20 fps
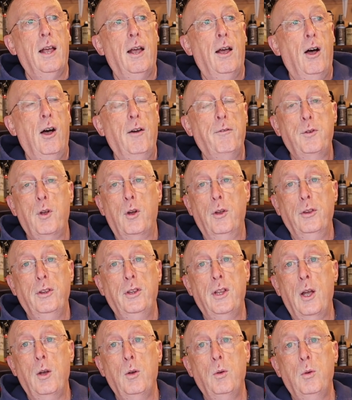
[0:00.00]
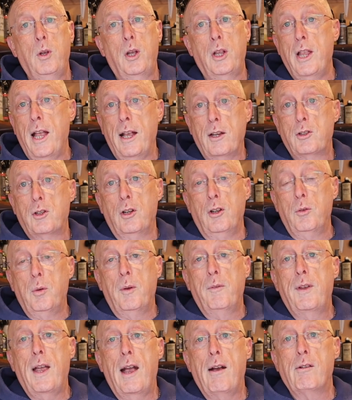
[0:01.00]
I've got no connections
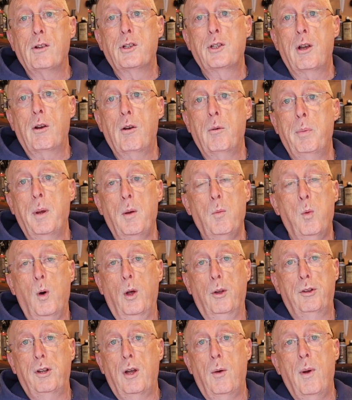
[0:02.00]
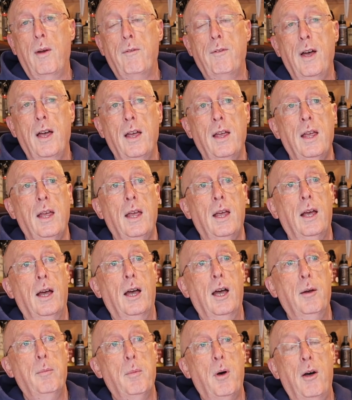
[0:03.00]
with garage therapy whatsoever.
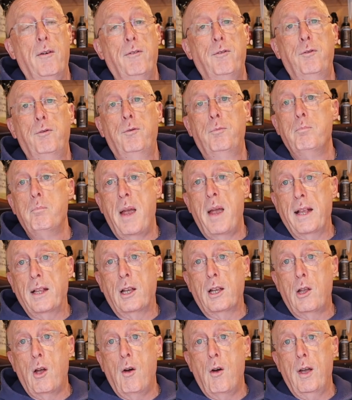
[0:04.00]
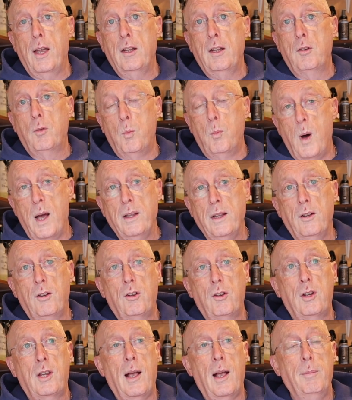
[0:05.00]
I've met the guys
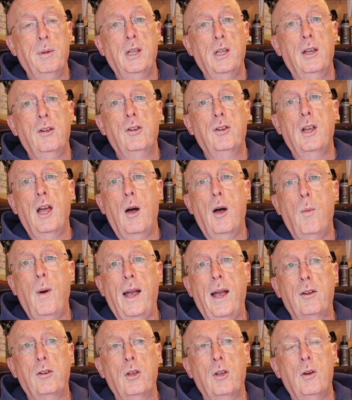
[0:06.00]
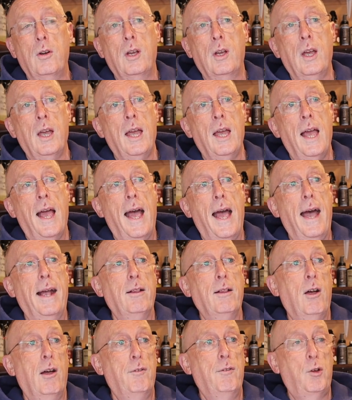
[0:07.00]
once a couple of years ago at Waxstock,
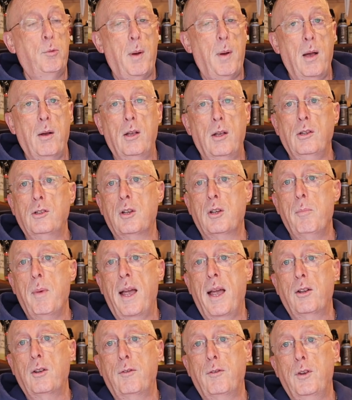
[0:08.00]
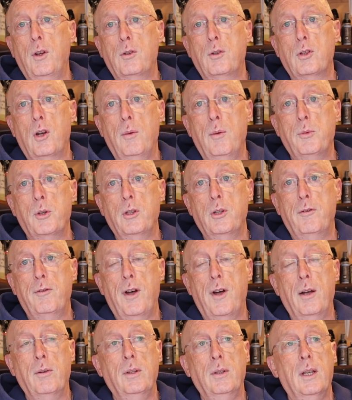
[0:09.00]
and I've spoken to Maz a few times on the
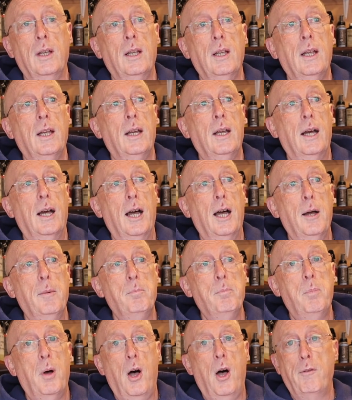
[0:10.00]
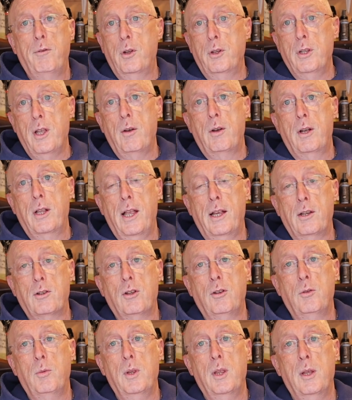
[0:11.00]
phone, but I've got no
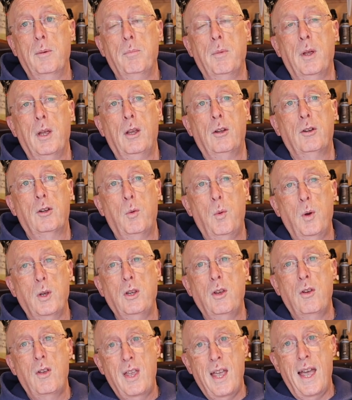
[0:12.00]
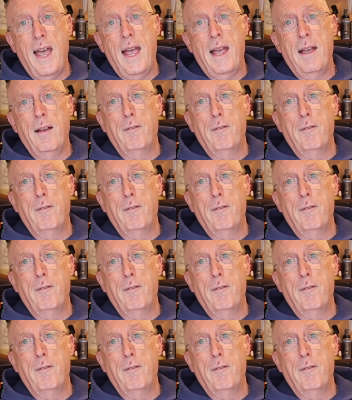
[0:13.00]
connections with them. So what you get